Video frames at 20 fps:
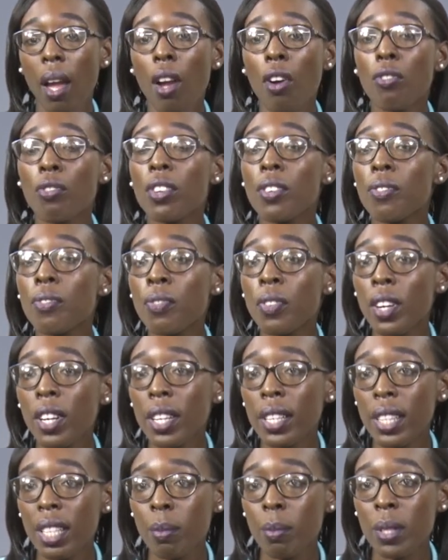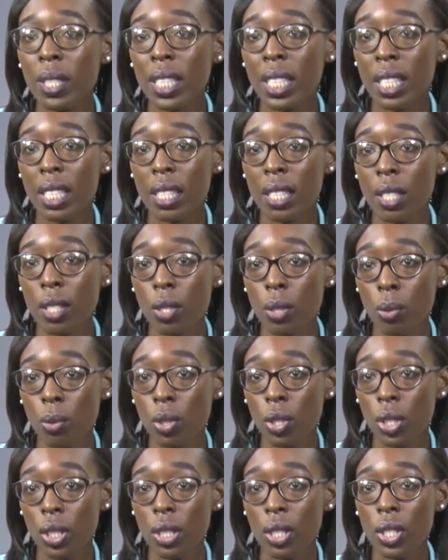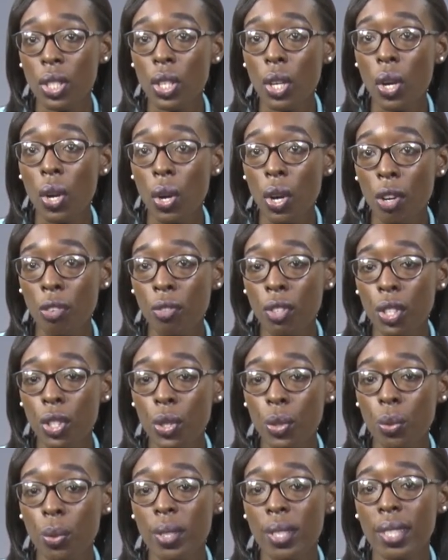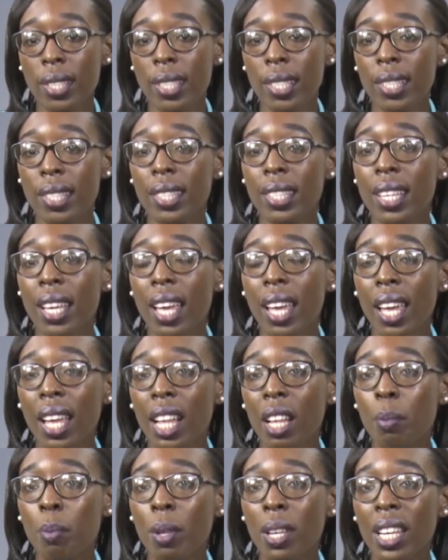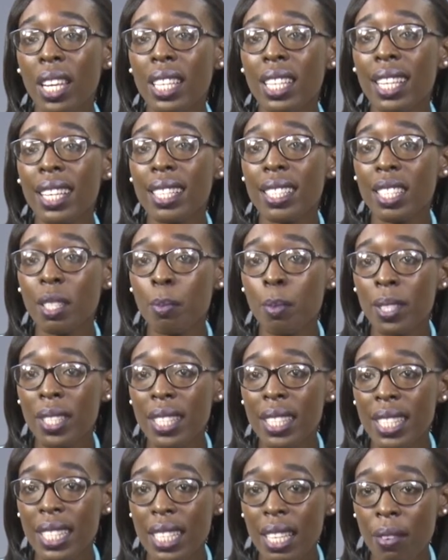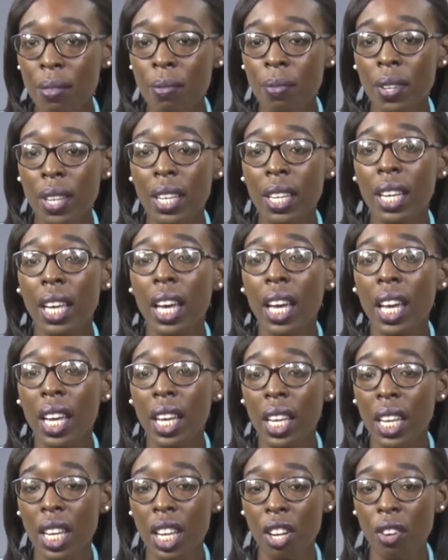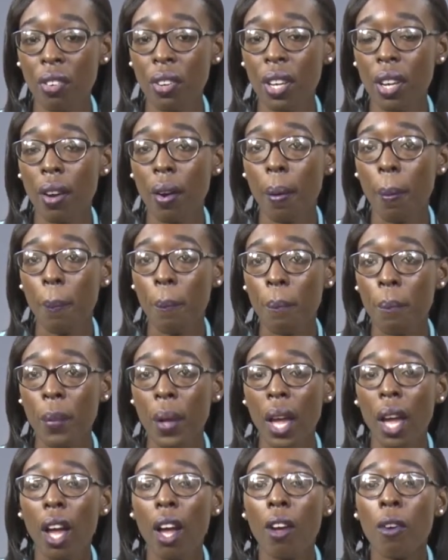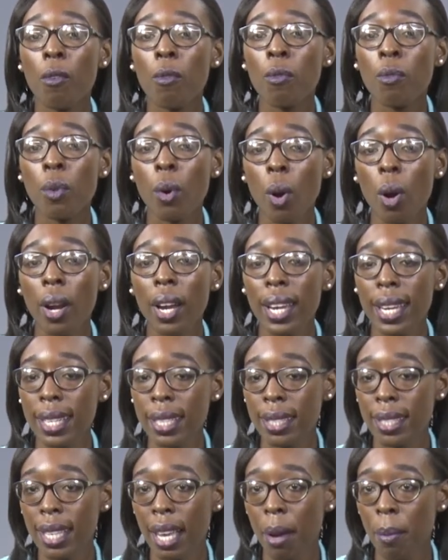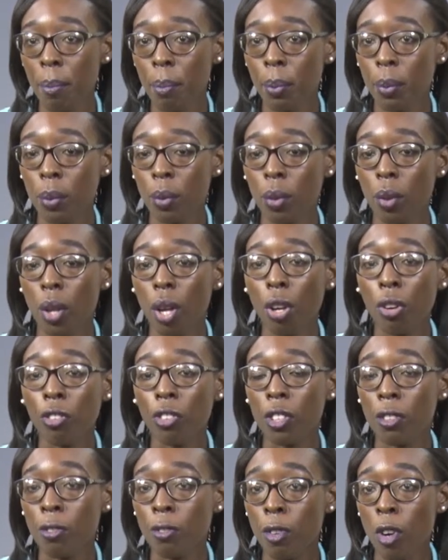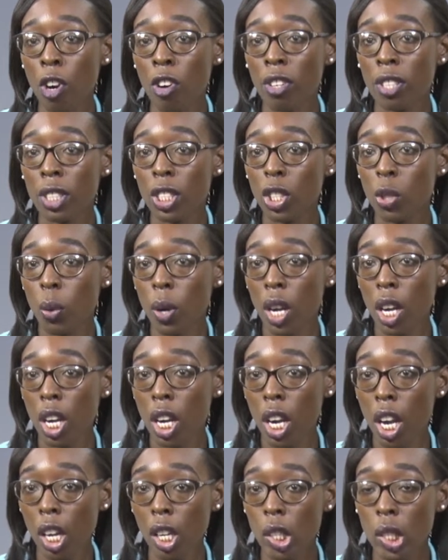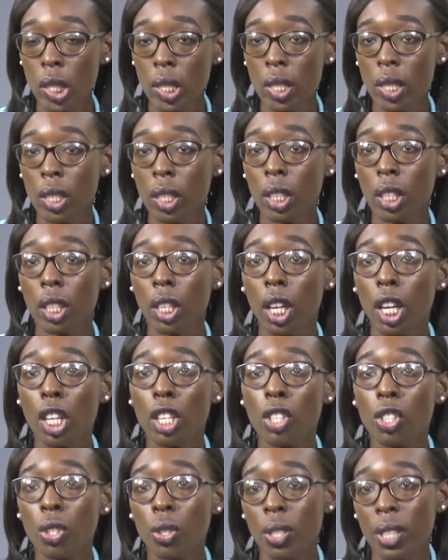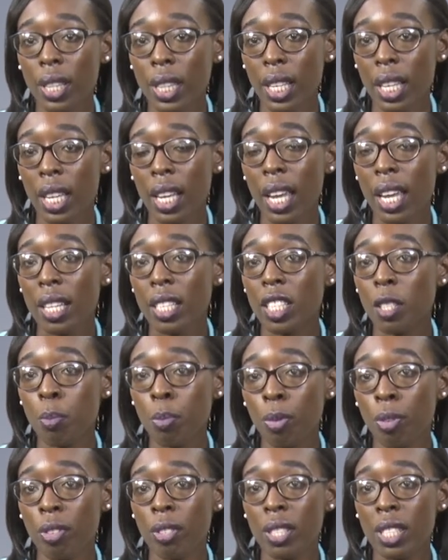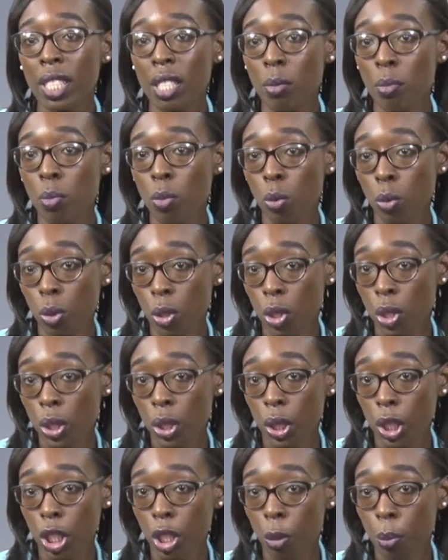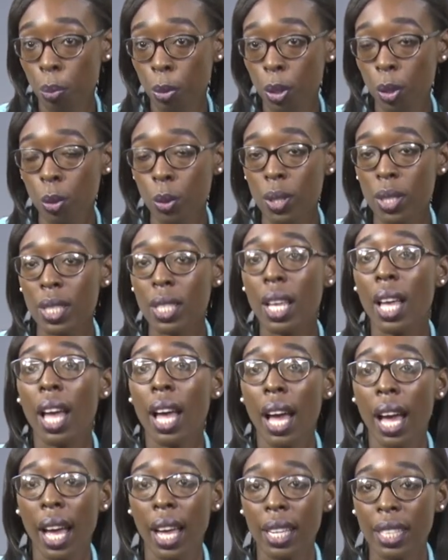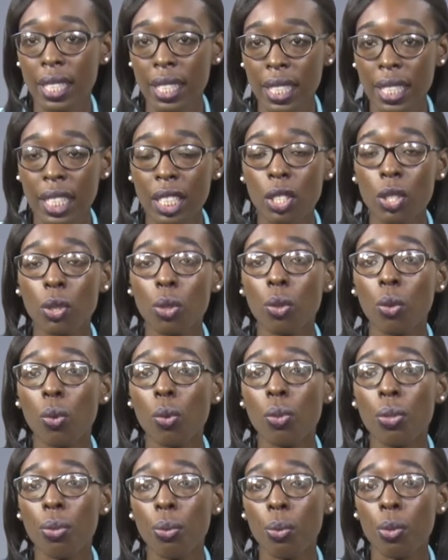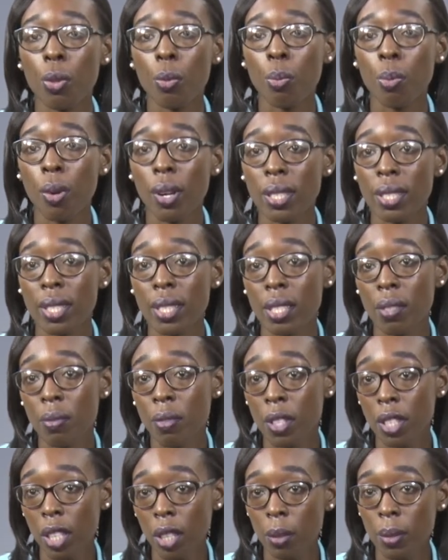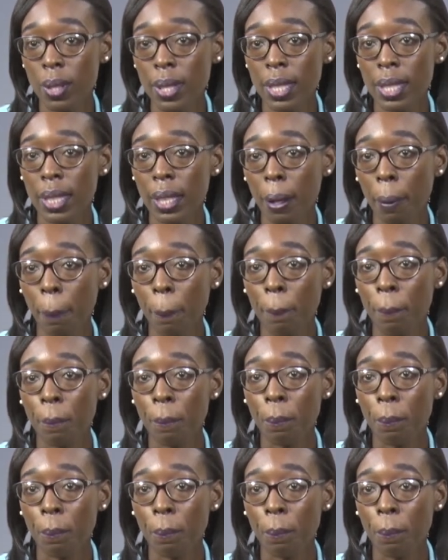Refer them to institutions or resources to help in a specific area. For example, referral to a counselor should they experience emotional abuse and need to go through the process of counseling.